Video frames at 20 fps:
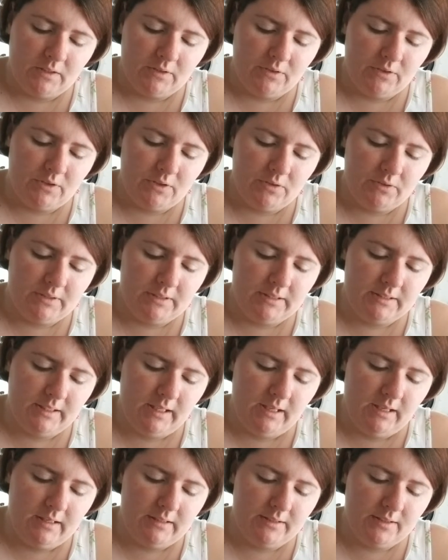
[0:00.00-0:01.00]
So it
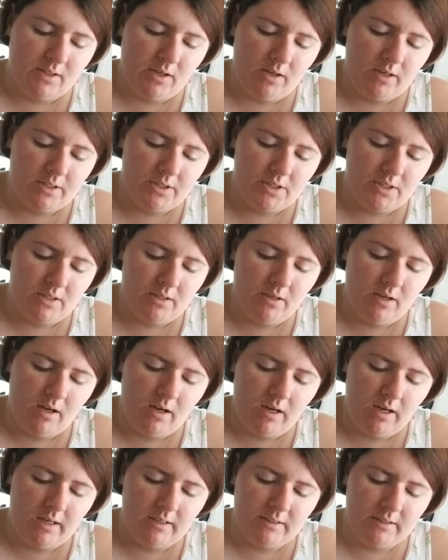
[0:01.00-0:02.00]
says, caution,
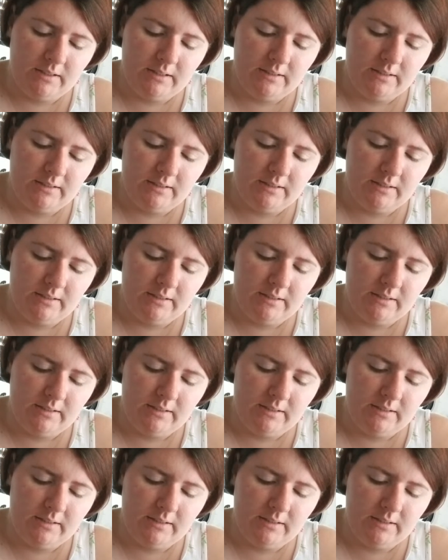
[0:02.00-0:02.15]
hot